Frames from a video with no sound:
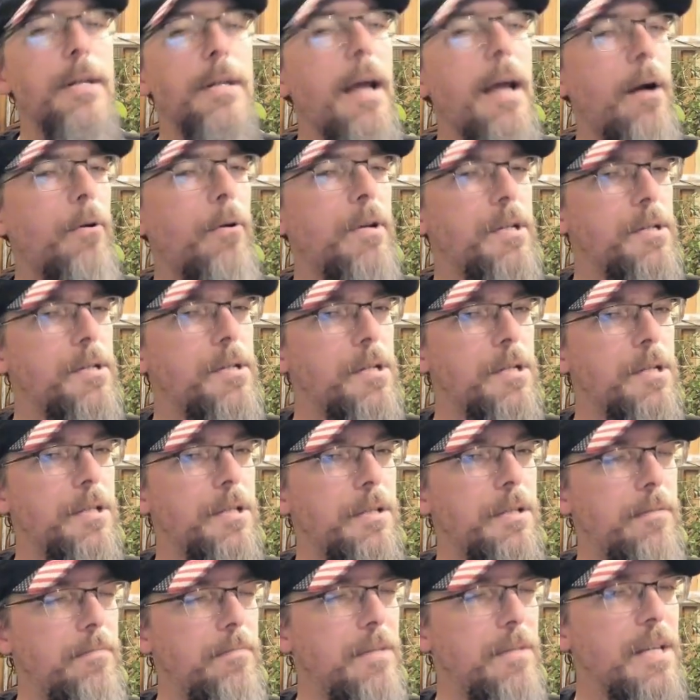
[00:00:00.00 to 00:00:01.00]
Now, is
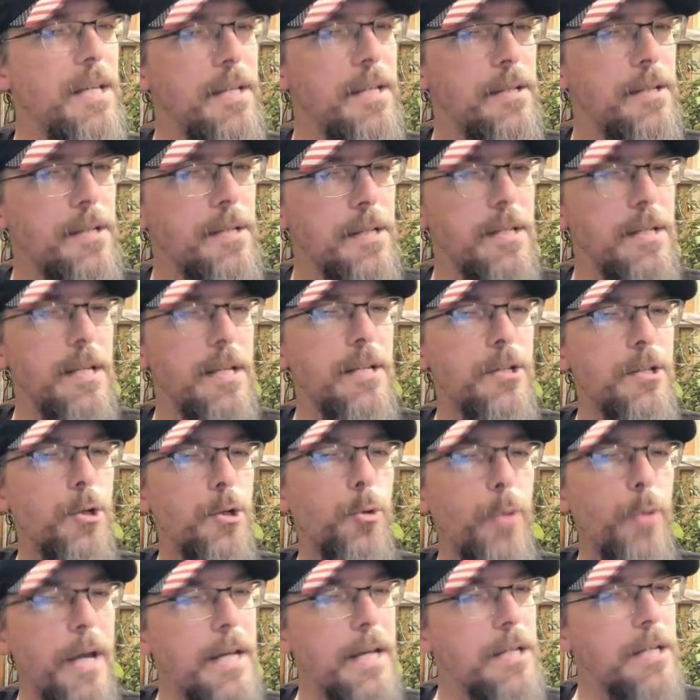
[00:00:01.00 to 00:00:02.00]
it as
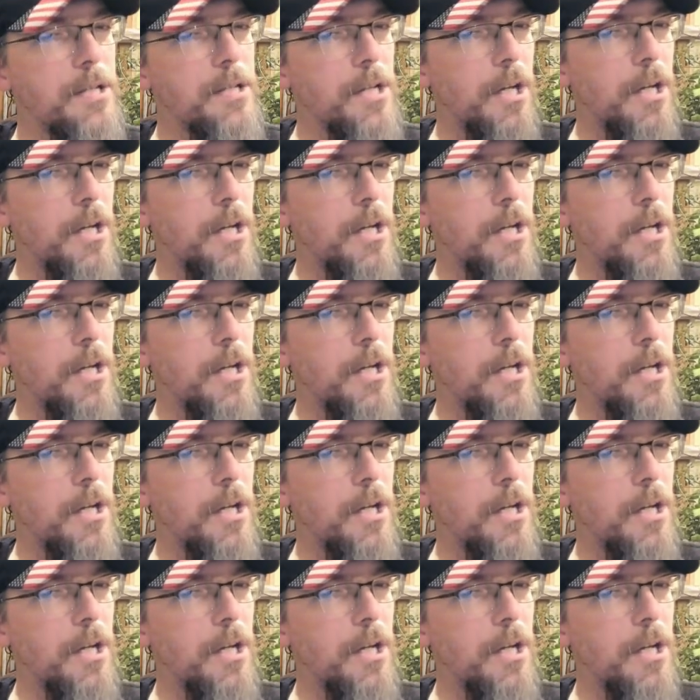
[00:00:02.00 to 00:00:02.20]
great as